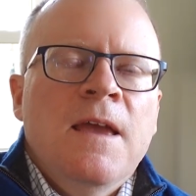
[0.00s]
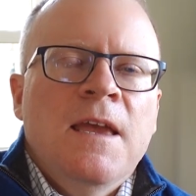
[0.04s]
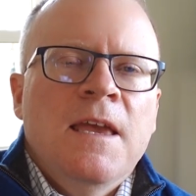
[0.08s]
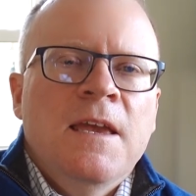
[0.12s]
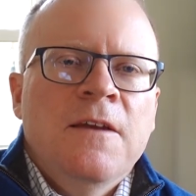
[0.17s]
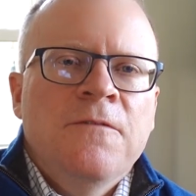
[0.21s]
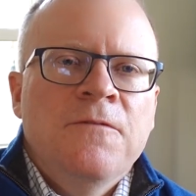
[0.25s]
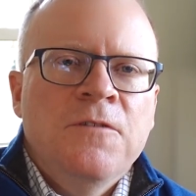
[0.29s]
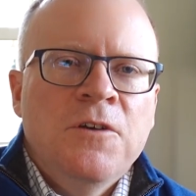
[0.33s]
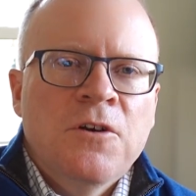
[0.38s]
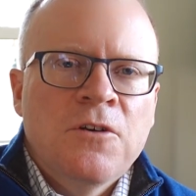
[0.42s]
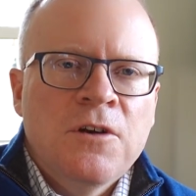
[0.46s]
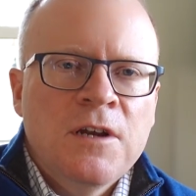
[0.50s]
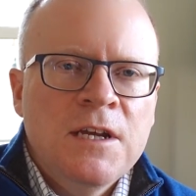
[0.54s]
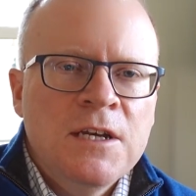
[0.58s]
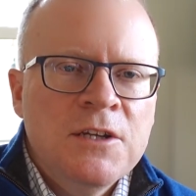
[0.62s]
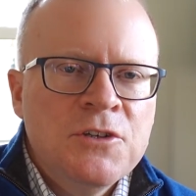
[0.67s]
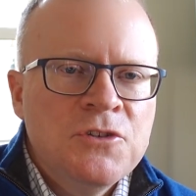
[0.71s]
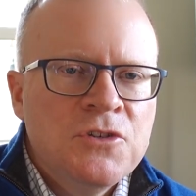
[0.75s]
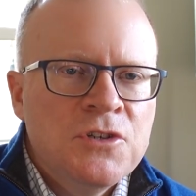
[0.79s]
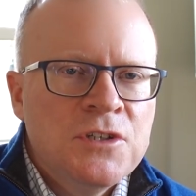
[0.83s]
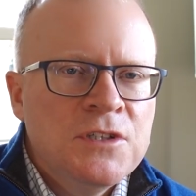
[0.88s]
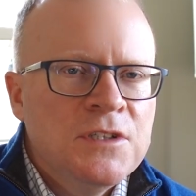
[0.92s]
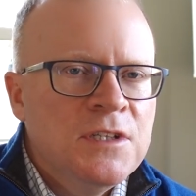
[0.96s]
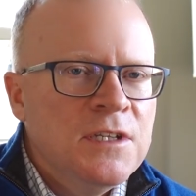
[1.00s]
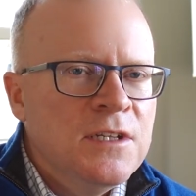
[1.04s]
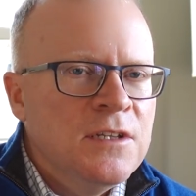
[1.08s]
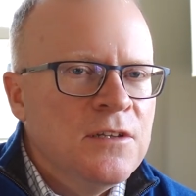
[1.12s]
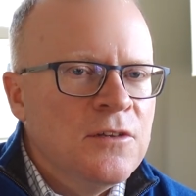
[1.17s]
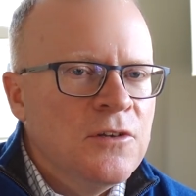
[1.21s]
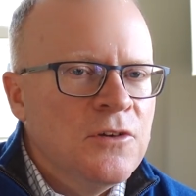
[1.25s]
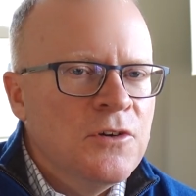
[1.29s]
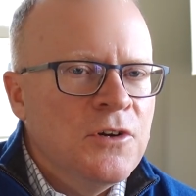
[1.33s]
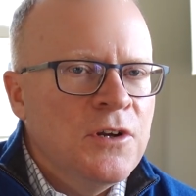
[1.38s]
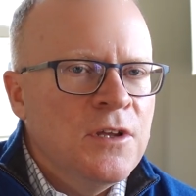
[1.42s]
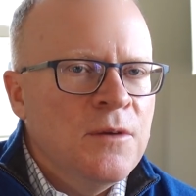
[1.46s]
If you're interested
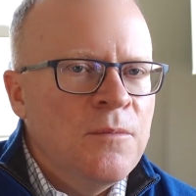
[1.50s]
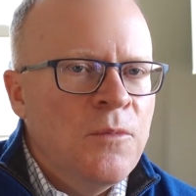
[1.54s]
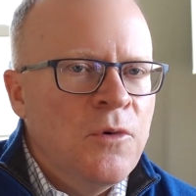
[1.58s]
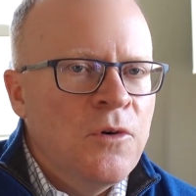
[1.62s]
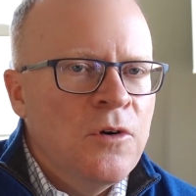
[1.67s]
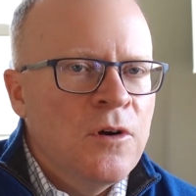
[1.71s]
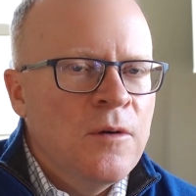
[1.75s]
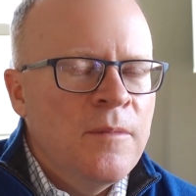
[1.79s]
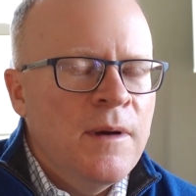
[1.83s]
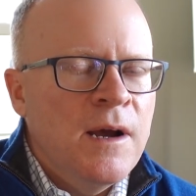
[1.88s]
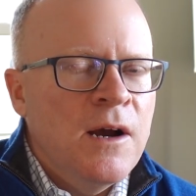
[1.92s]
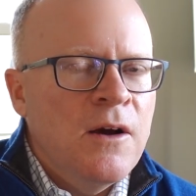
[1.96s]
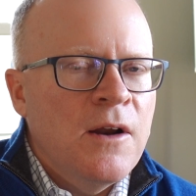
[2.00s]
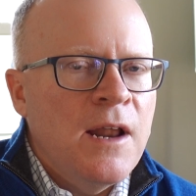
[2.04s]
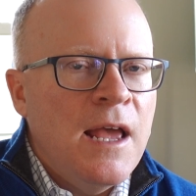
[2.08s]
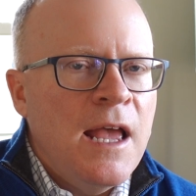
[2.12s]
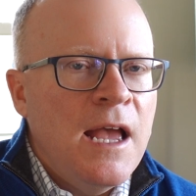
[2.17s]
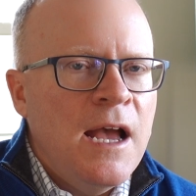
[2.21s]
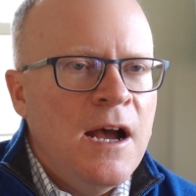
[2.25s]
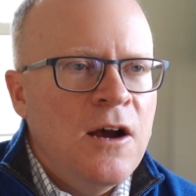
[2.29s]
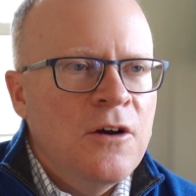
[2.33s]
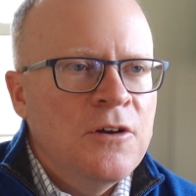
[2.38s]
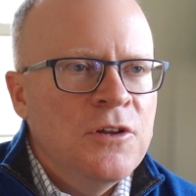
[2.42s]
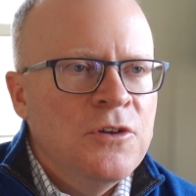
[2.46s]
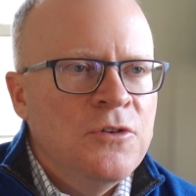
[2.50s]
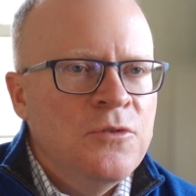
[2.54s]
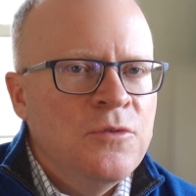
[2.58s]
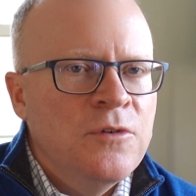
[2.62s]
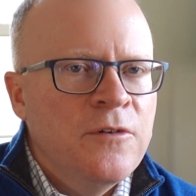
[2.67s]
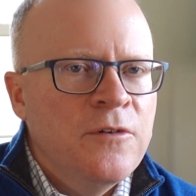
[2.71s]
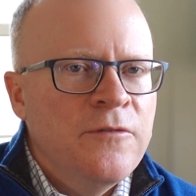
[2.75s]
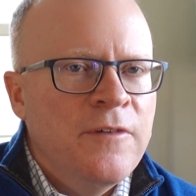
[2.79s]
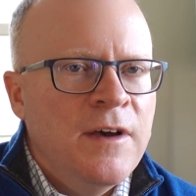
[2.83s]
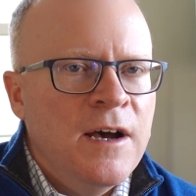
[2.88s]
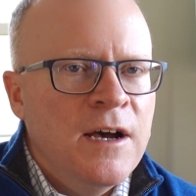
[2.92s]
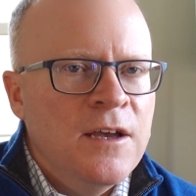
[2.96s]
in learning more about how to do
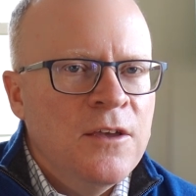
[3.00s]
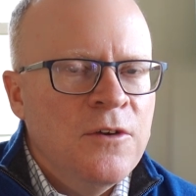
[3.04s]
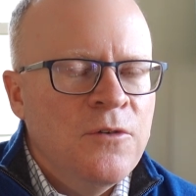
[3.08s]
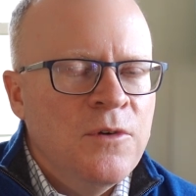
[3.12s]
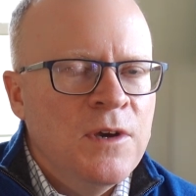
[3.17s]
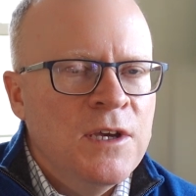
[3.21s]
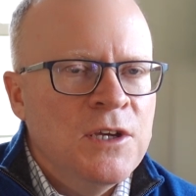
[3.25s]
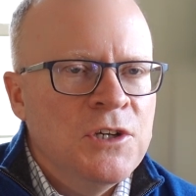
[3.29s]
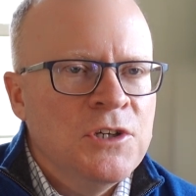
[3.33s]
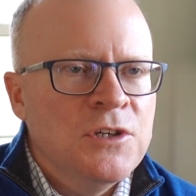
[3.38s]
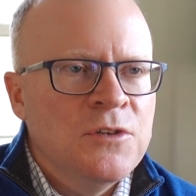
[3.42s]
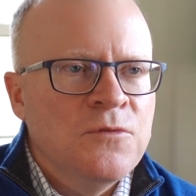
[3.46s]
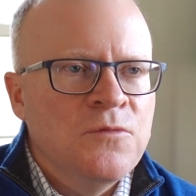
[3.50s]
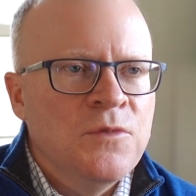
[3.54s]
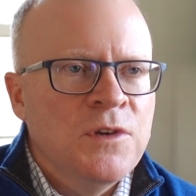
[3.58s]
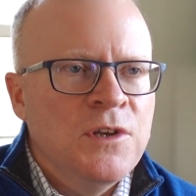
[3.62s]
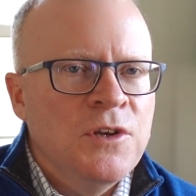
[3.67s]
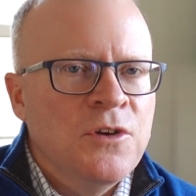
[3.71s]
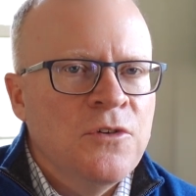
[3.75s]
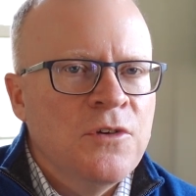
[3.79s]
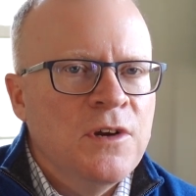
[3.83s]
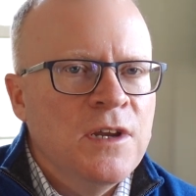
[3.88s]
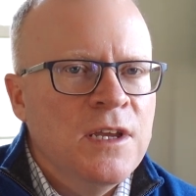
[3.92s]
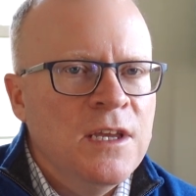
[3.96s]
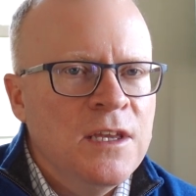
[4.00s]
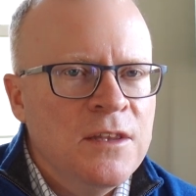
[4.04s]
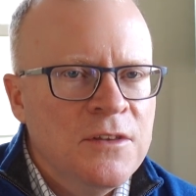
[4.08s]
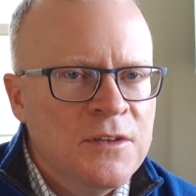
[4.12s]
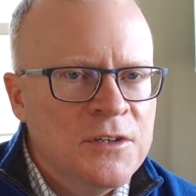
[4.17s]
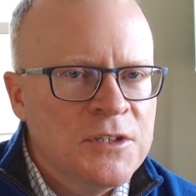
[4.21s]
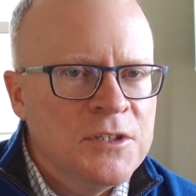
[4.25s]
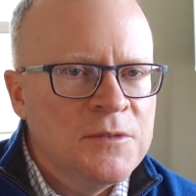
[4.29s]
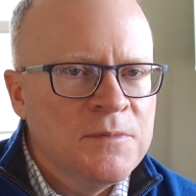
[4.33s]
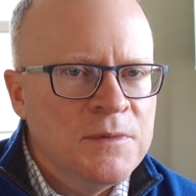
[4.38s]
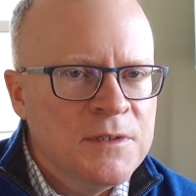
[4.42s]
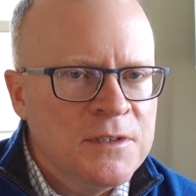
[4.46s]
a valuation when you're in
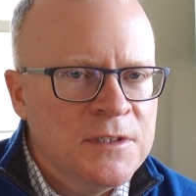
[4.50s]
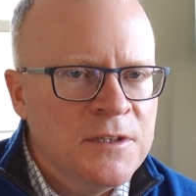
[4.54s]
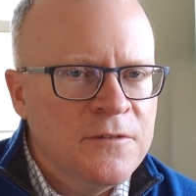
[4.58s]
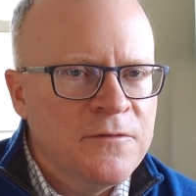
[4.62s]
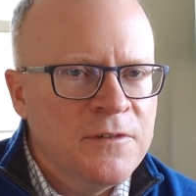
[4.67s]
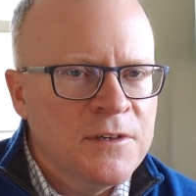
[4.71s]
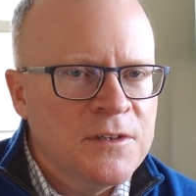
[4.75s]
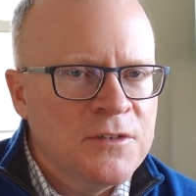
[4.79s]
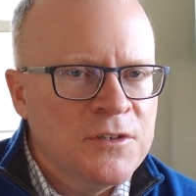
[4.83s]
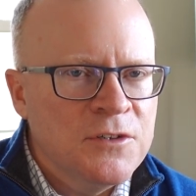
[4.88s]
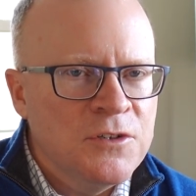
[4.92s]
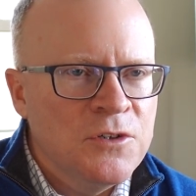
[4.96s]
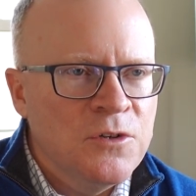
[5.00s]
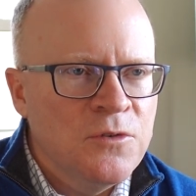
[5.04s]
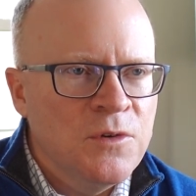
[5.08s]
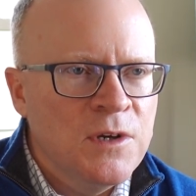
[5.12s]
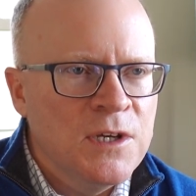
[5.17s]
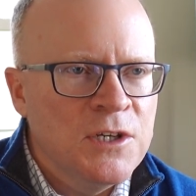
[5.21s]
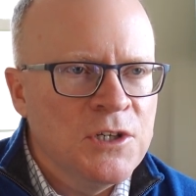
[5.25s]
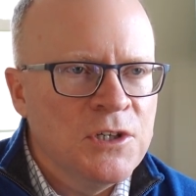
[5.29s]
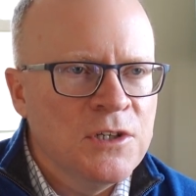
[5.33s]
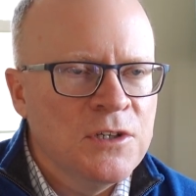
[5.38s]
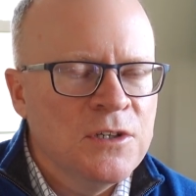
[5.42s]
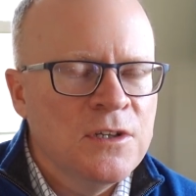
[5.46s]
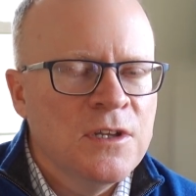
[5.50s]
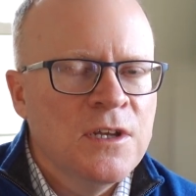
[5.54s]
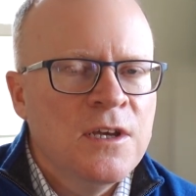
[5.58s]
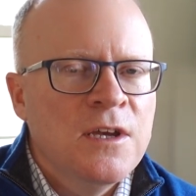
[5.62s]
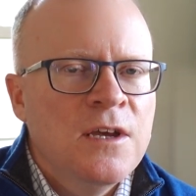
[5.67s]
this specific situation,